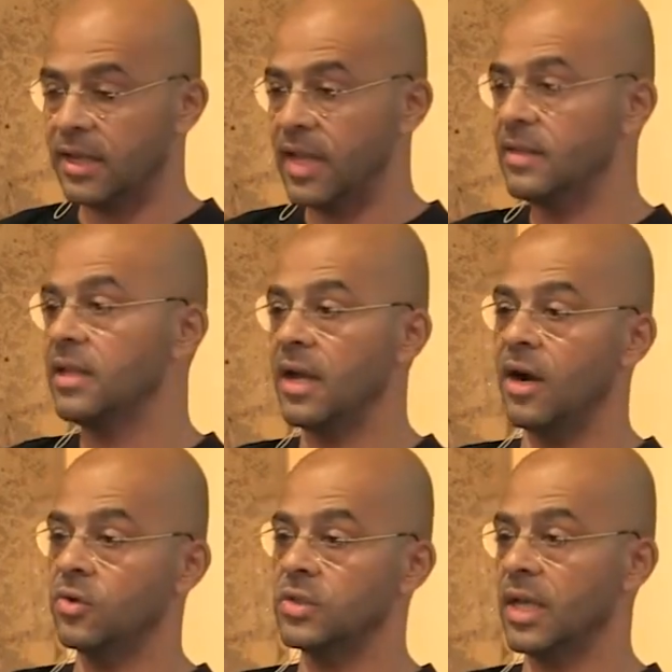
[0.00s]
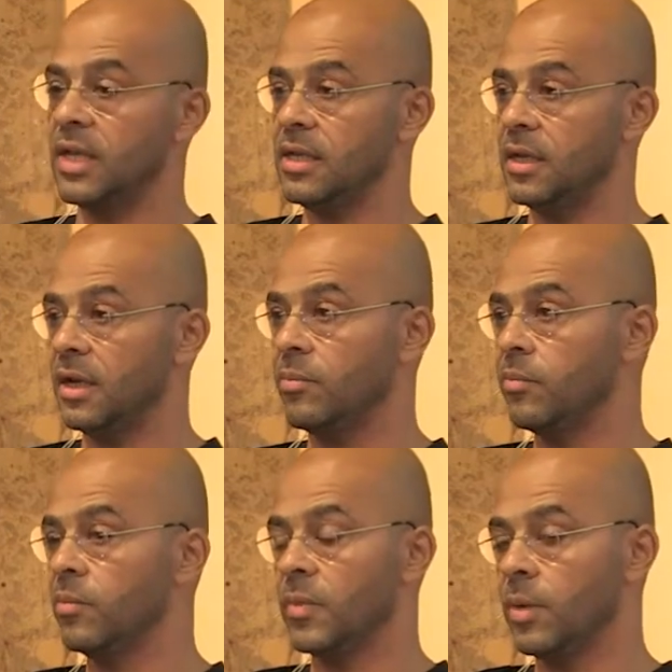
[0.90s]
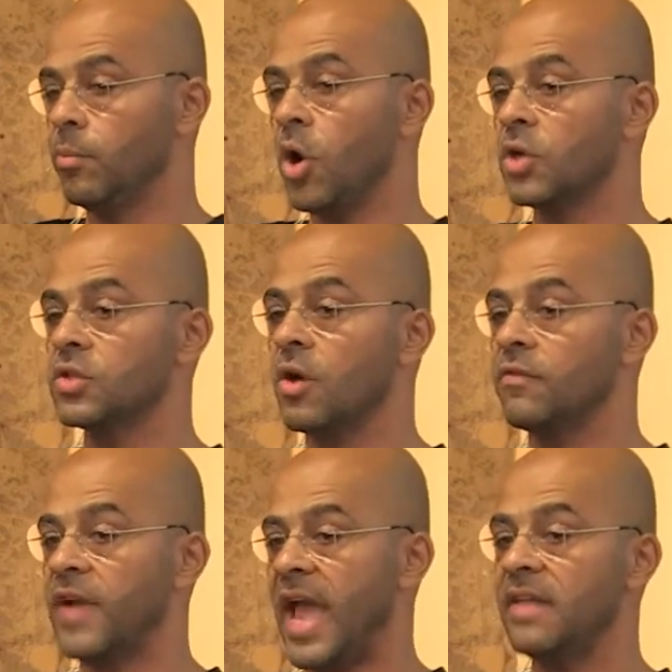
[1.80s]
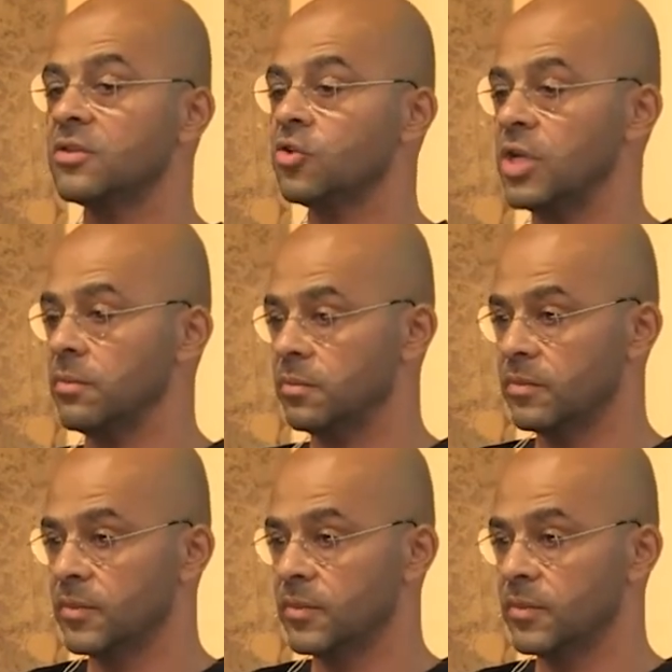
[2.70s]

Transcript: getting out a box of hand cream,